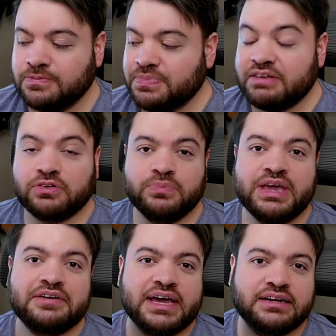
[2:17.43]
For me,
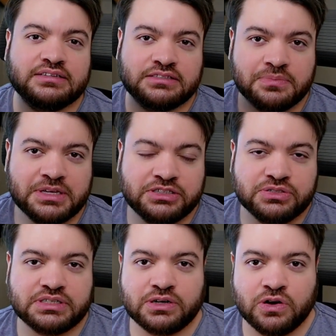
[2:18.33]
I had some
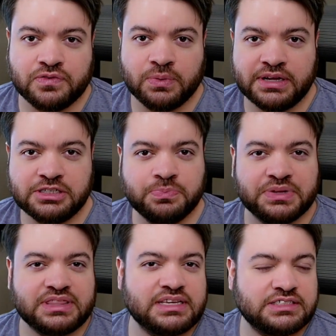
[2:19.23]
issues in Overwatch, but
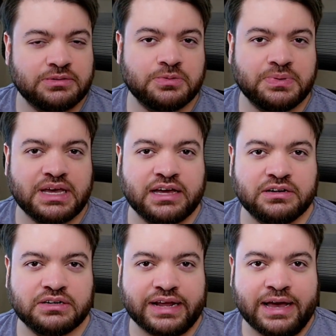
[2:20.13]
they seem to be
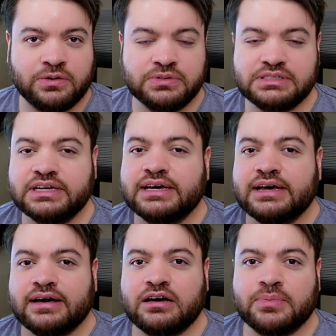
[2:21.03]
ironed out.
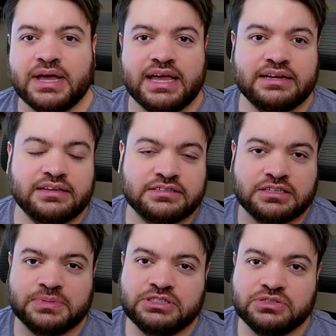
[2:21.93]
I had
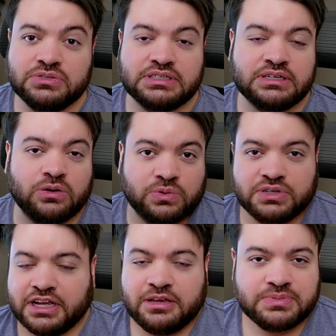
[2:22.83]
some issues in older
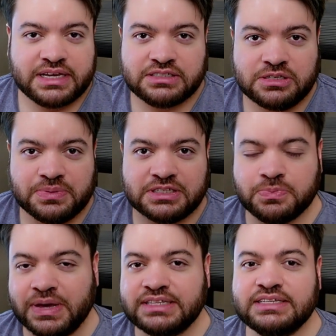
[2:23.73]
games, as to be
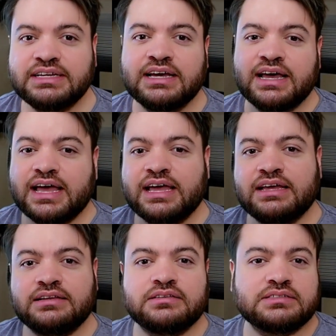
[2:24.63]
expected, and